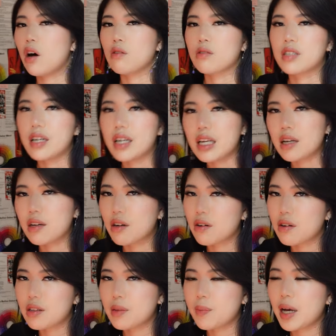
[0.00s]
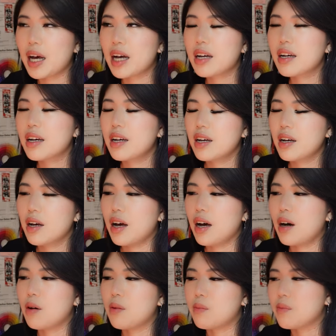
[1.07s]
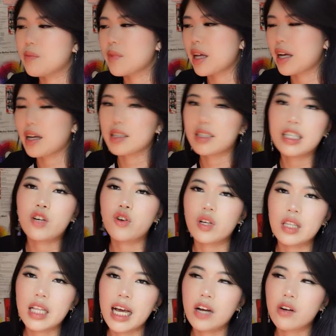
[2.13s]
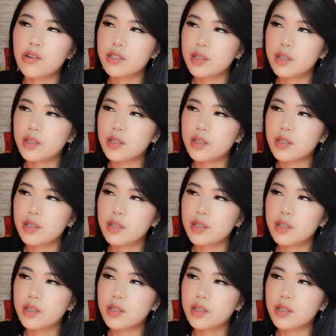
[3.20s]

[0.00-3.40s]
alter ego in the back, um, like a secret lair or